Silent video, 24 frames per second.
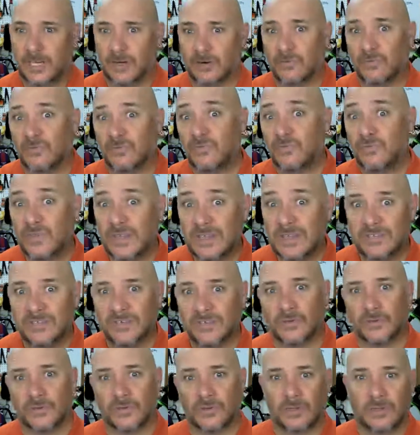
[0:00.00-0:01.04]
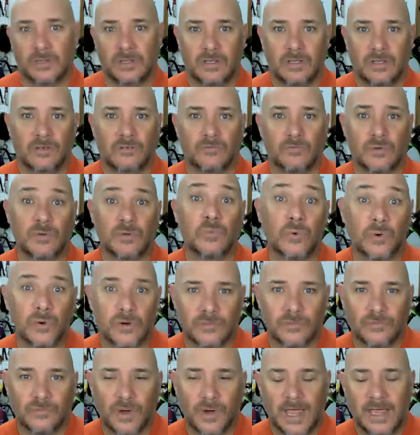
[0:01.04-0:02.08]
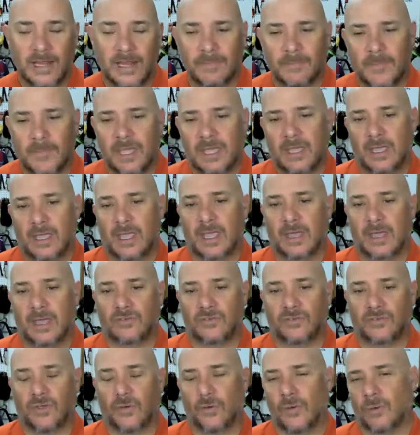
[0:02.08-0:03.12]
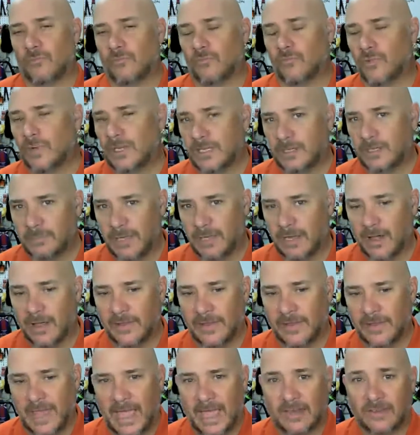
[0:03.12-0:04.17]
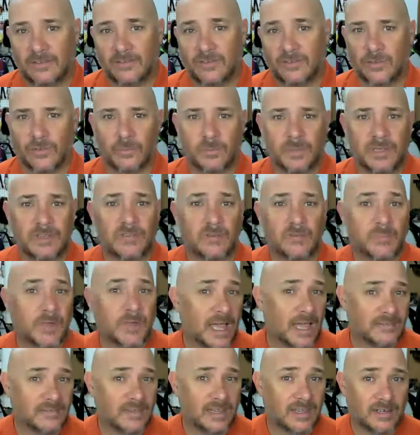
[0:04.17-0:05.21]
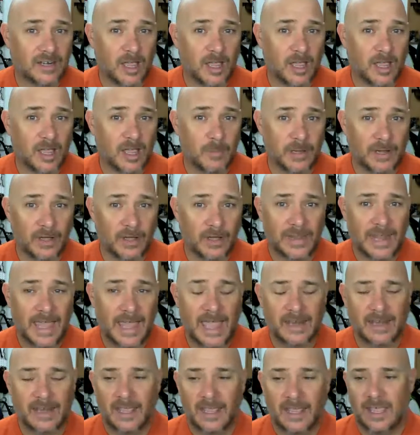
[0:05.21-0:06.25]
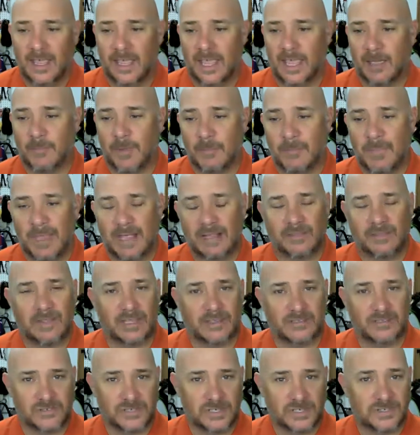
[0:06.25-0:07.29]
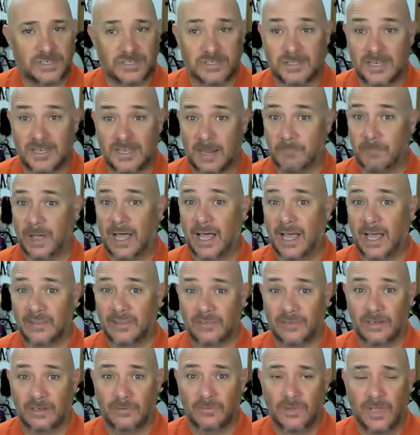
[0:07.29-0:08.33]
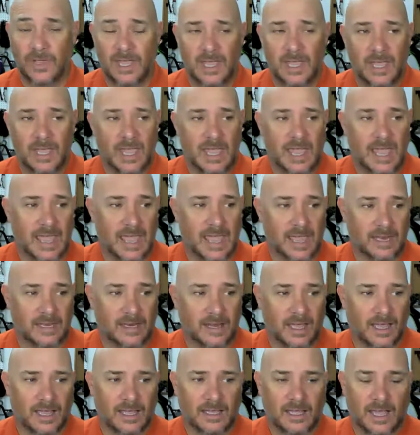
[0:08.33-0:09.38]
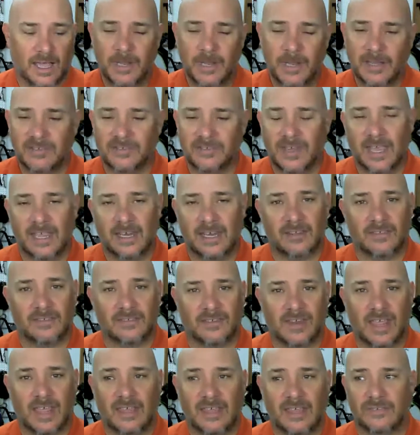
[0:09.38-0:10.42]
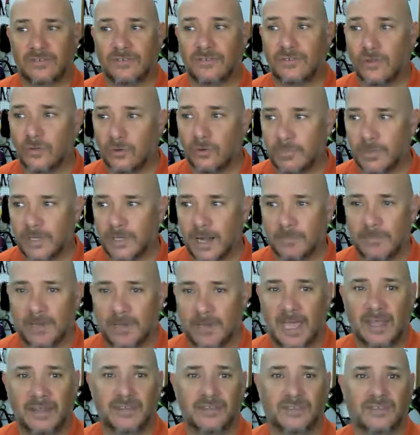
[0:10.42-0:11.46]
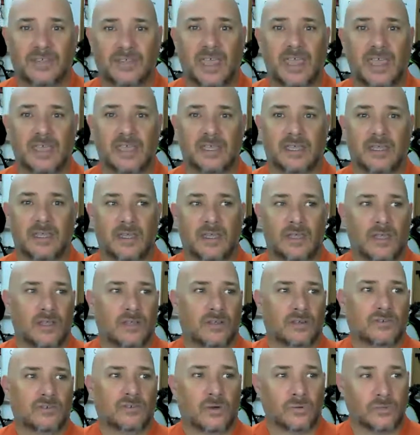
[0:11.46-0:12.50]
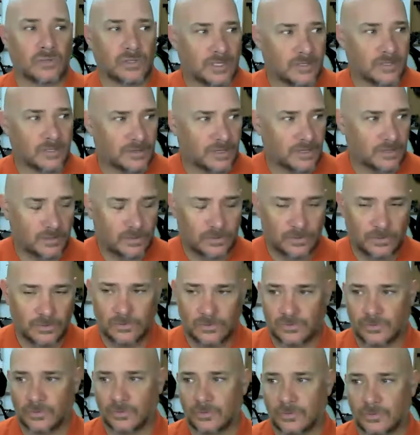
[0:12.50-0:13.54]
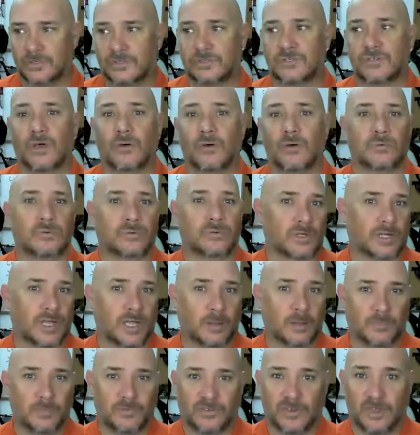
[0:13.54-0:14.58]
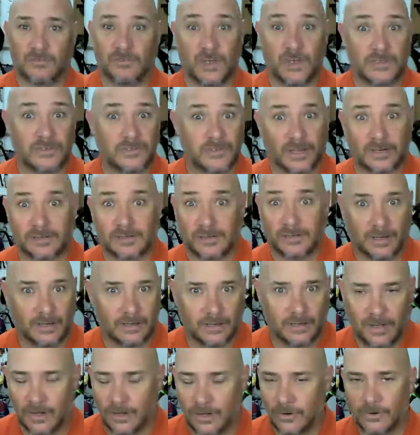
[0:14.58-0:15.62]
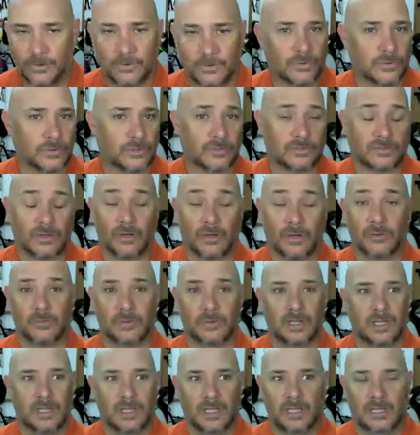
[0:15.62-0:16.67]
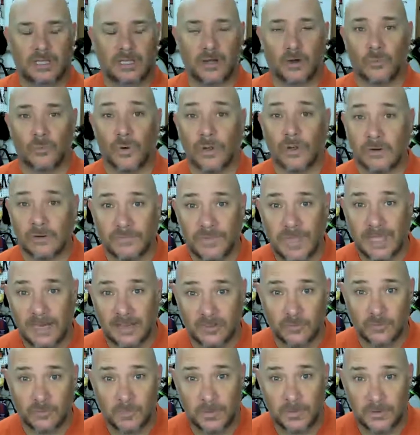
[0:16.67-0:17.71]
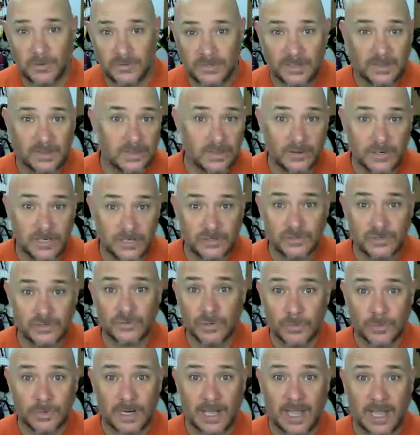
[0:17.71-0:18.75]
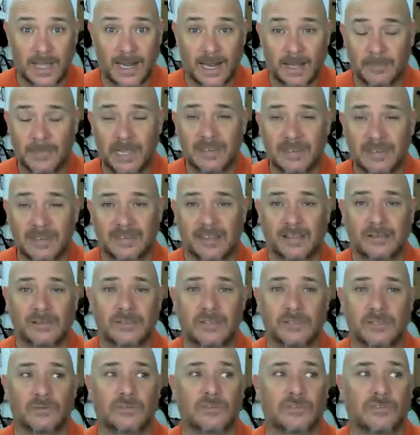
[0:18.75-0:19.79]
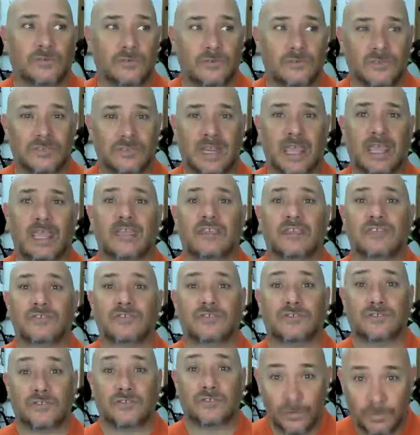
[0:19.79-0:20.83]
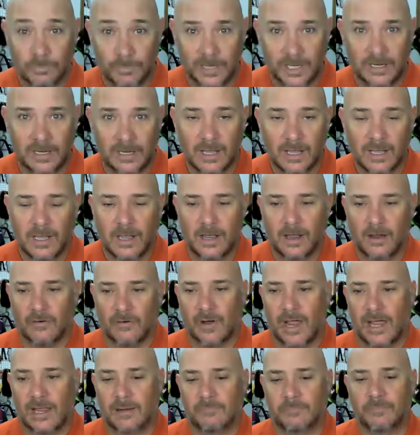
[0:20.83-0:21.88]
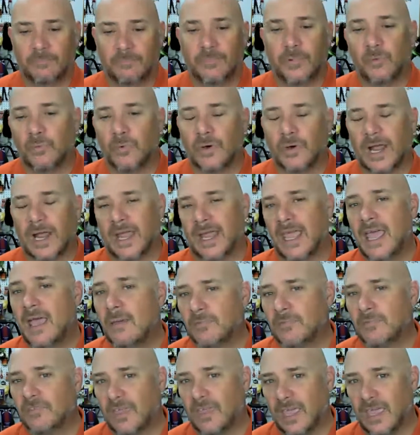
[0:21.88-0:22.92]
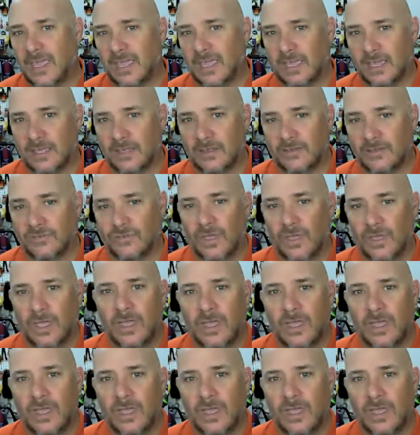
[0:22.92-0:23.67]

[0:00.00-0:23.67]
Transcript: fiscal rewards, right? And so I'm really big on that. So there'll be some content coming on that. And my main thing is just to stay positive. And I'm not saying to stay stupid. I'm not saying don't look at the news or don't look up stuff on DuckDuckGo or don't, wonder if that conspiracy theory is true or not. I'm not telling you to stay stupid, right? But what I am saying is